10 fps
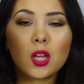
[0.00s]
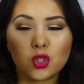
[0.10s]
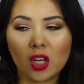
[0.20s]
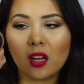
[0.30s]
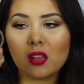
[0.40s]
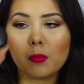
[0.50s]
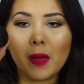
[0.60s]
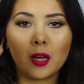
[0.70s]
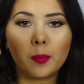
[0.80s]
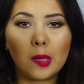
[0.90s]
check out the
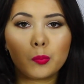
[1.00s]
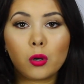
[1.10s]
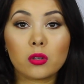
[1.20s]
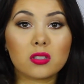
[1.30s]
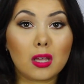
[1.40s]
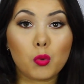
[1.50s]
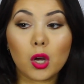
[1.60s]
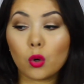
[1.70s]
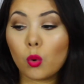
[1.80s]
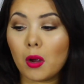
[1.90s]
MAC paint pots. They
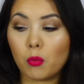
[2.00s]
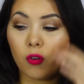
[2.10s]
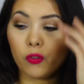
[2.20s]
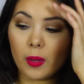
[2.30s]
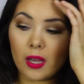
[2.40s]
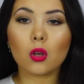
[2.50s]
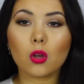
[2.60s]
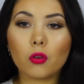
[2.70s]
work quite well for me.